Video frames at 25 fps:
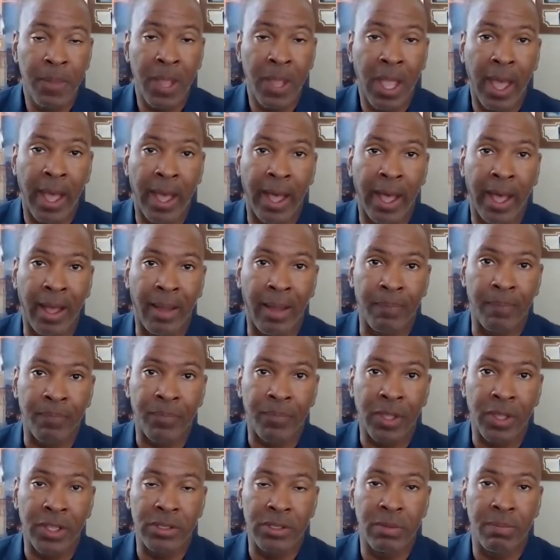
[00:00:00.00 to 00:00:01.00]

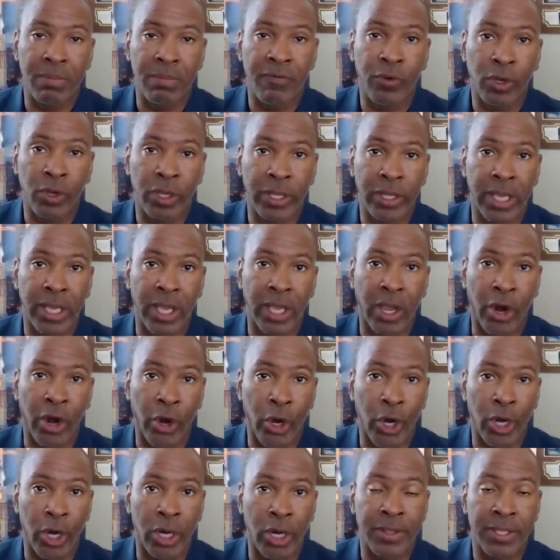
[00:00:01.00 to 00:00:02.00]
to fully
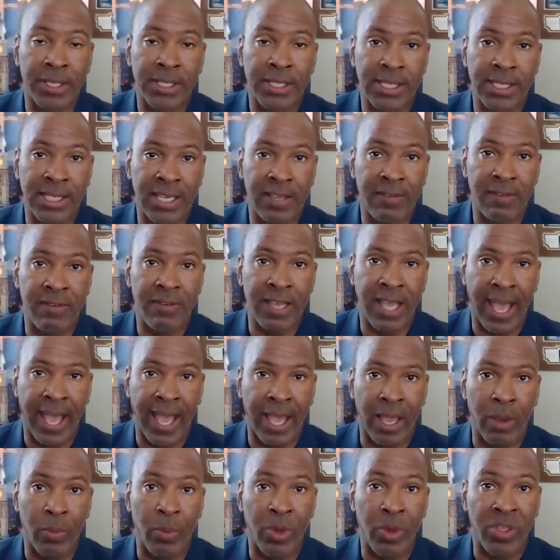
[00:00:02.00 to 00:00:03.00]
earn the
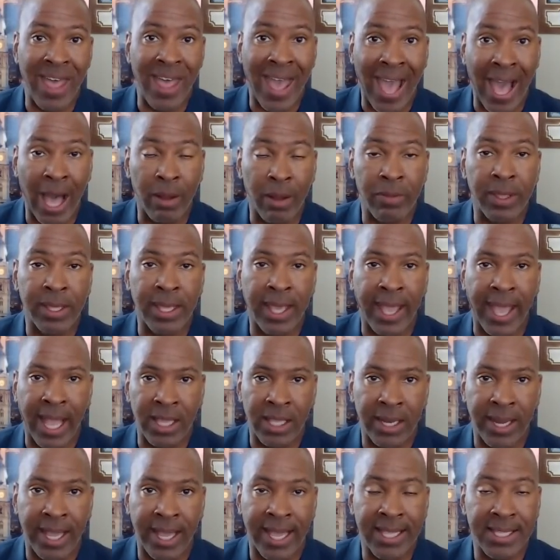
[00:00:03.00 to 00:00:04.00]
CVA without the
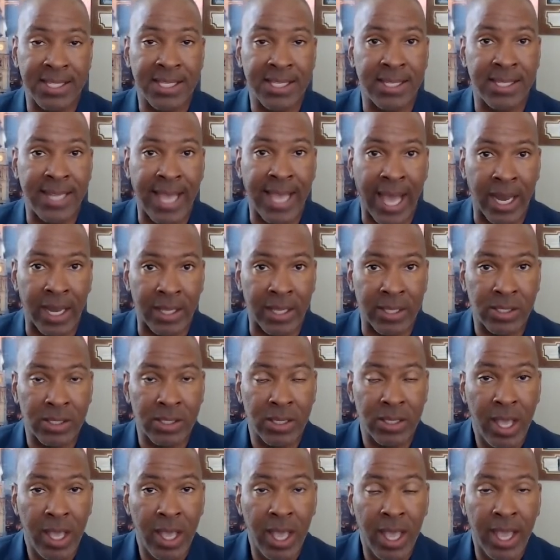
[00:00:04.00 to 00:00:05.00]
candidate status.